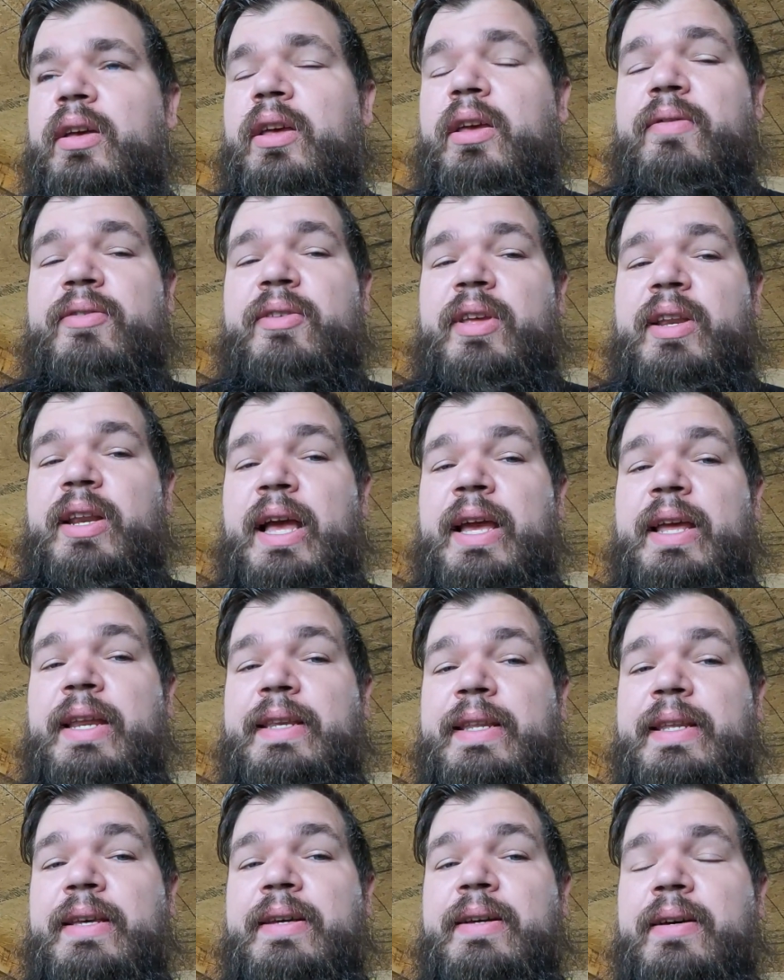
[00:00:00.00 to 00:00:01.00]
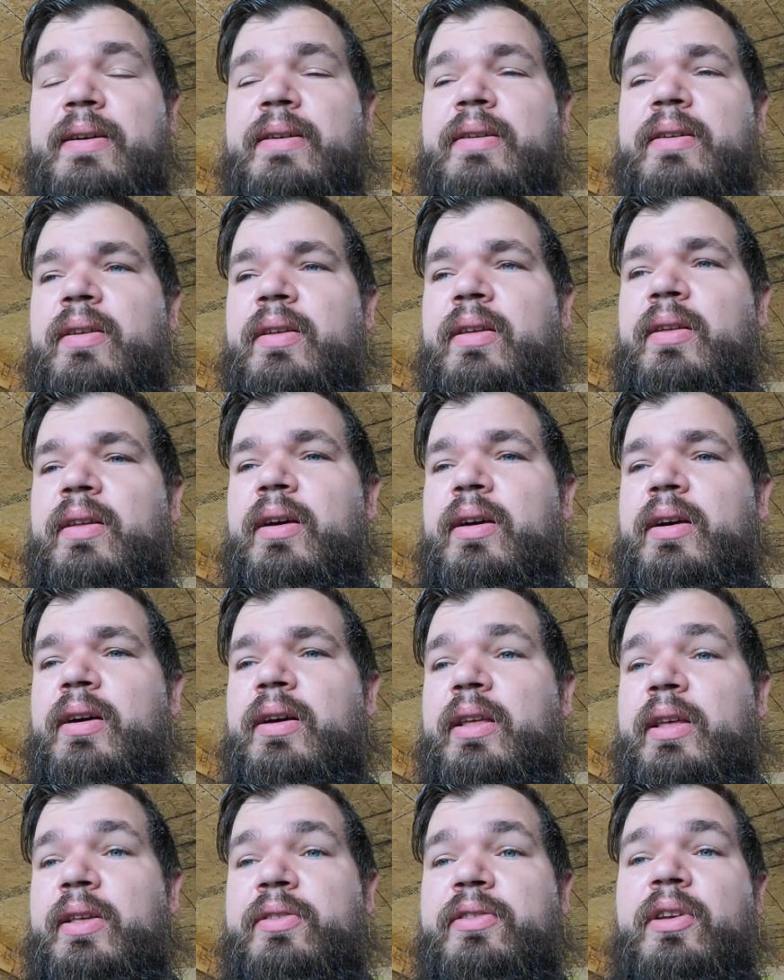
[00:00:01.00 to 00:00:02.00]
gives you an idea
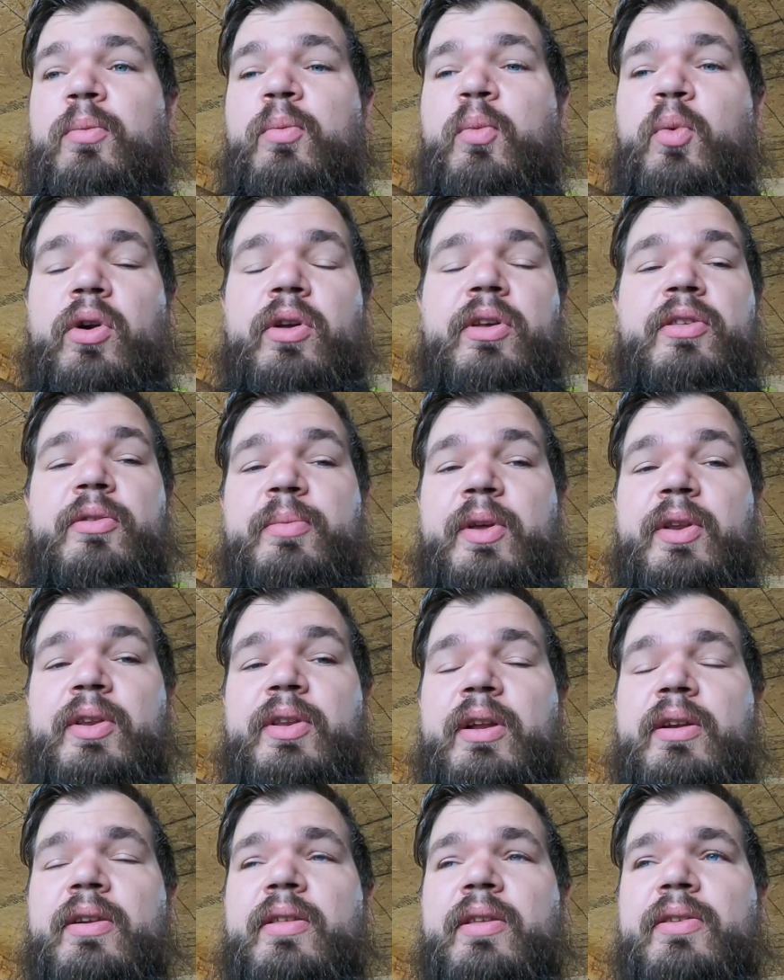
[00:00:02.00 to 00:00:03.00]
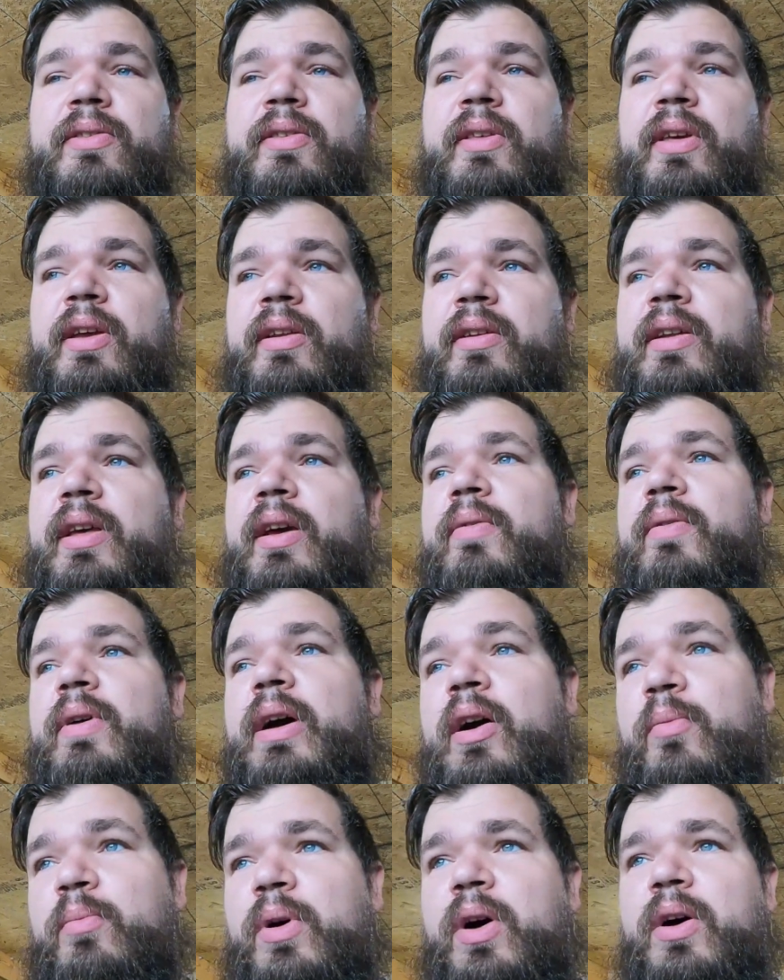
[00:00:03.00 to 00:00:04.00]
that some work has been done to this thing.
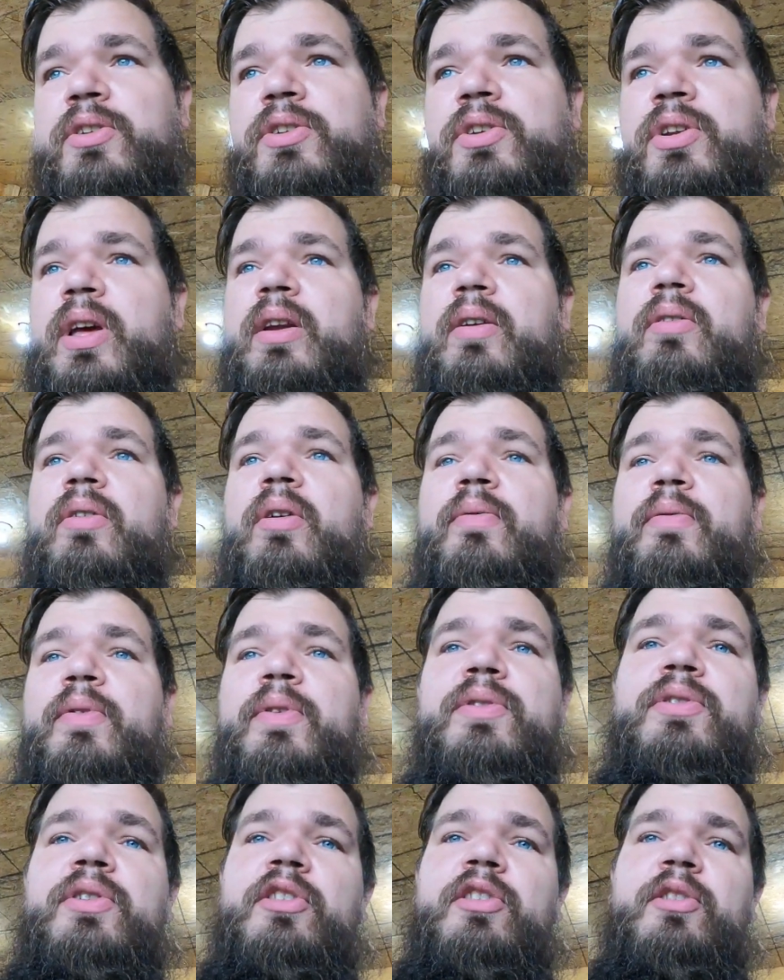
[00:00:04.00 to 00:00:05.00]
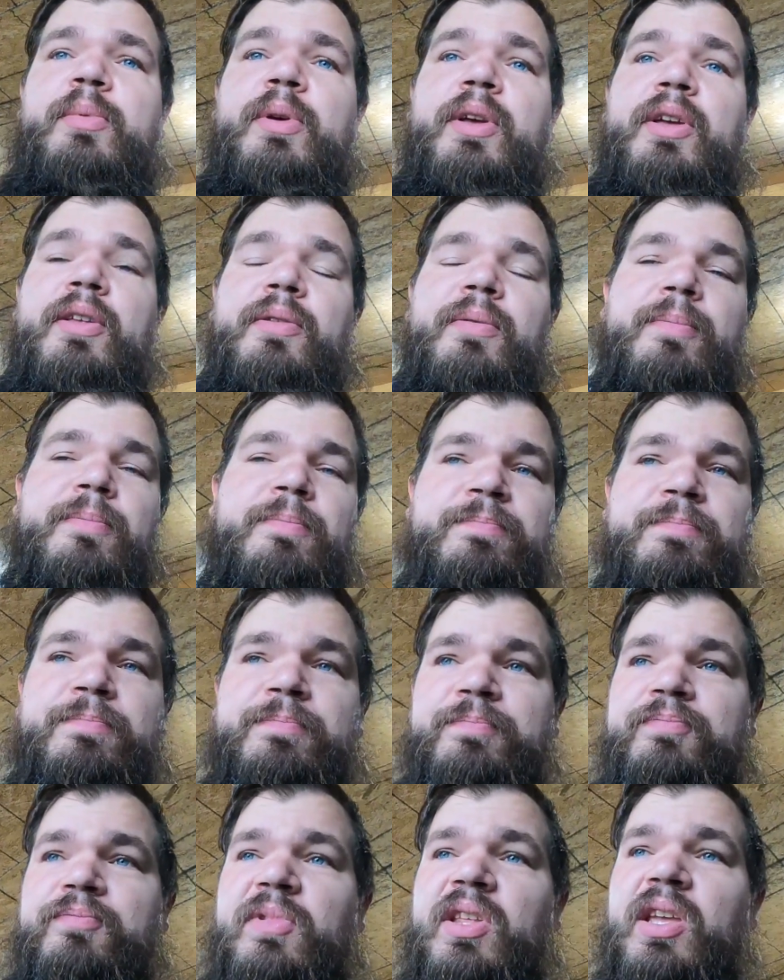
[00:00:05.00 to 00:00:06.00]
How much, I don't know if it's just been,
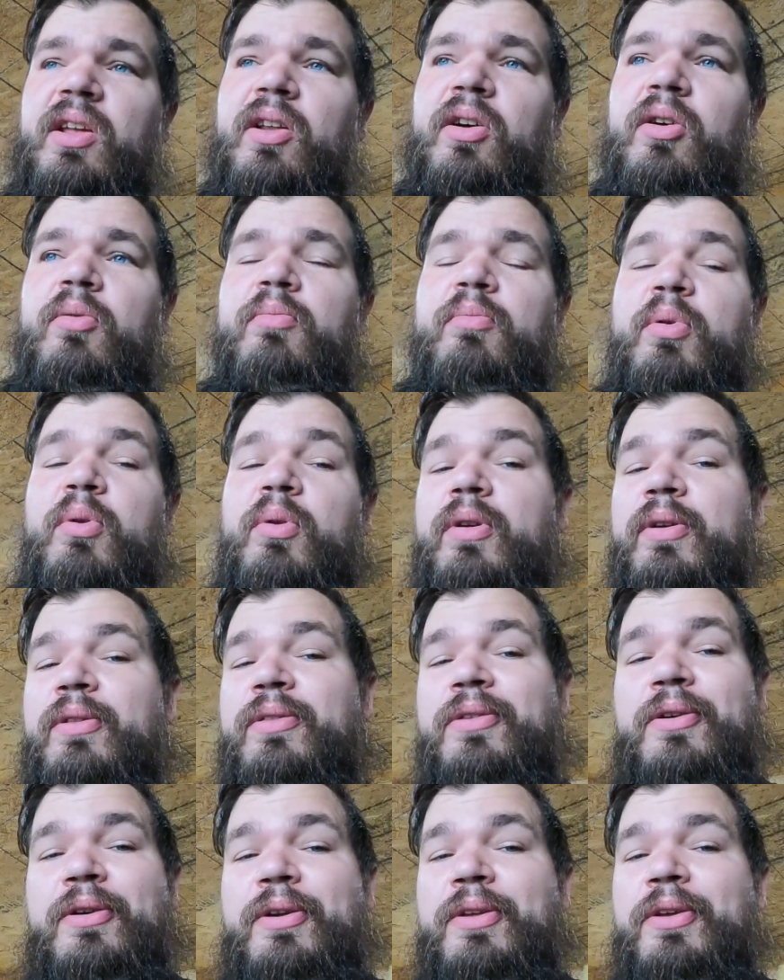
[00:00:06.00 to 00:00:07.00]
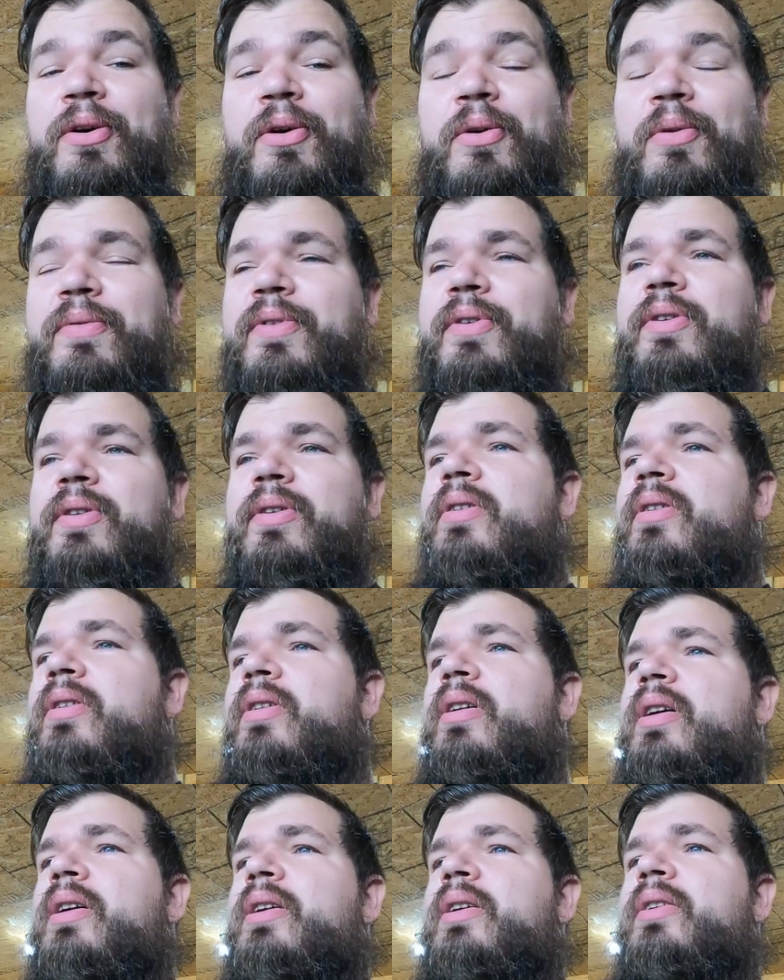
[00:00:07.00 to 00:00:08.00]
you know, bored 30 over,
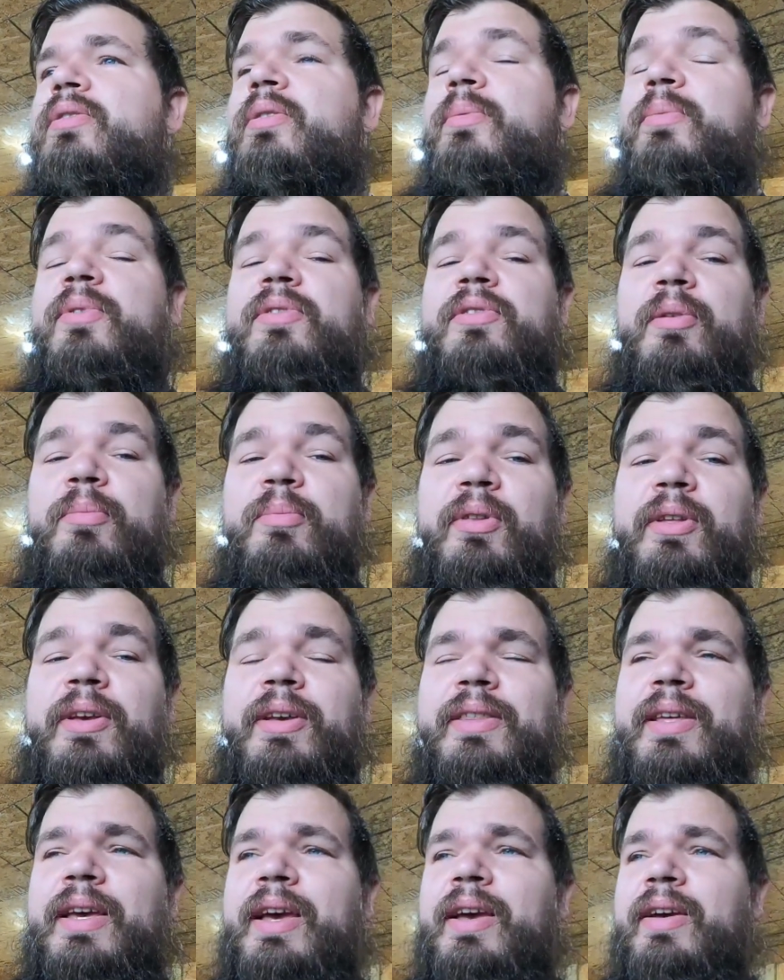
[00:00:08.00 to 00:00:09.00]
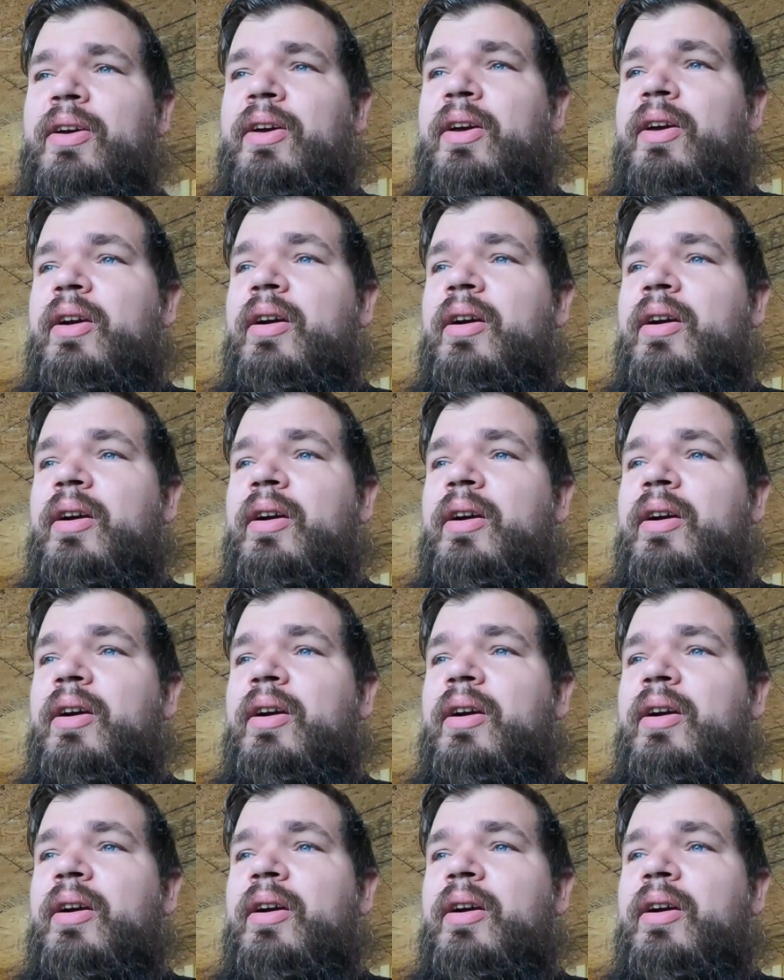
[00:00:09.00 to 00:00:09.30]
something simple like that,